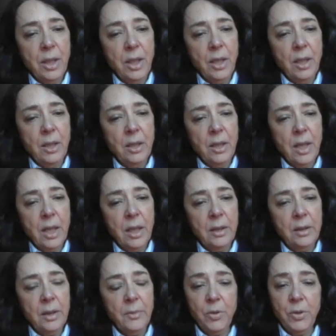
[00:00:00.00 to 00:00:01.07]
in
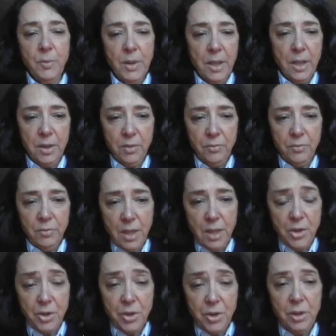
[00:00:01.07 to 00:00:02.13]
antibody-mediated
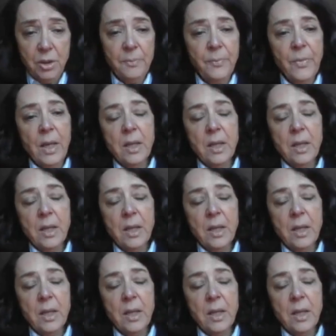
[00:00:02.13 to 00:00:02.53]
rejection,